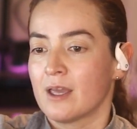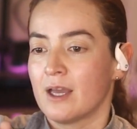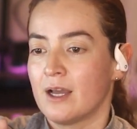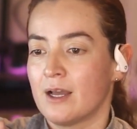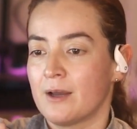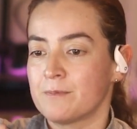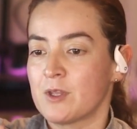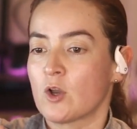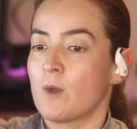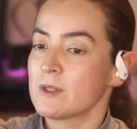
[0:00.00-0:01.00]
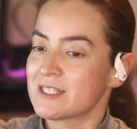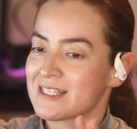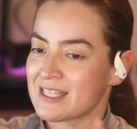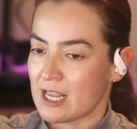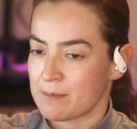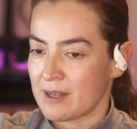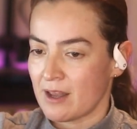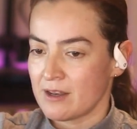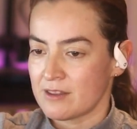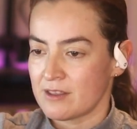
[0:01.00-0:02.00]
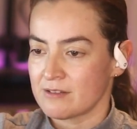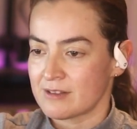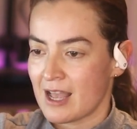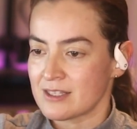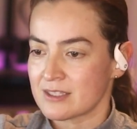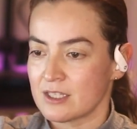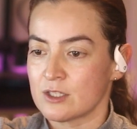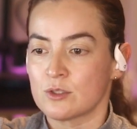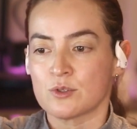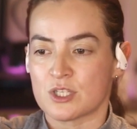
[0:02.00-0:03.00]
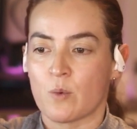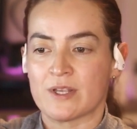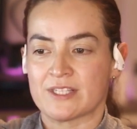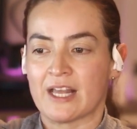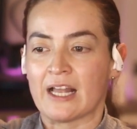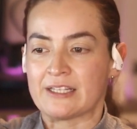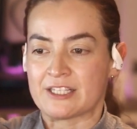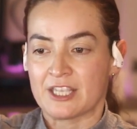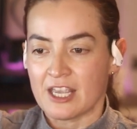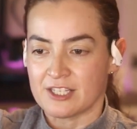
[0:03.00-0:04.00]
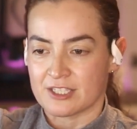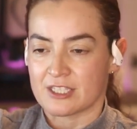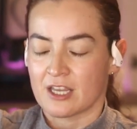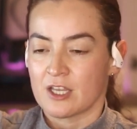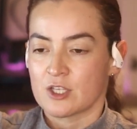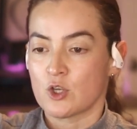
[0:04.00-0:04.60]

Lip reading: decouples the segment anything task in 2 sequential stages.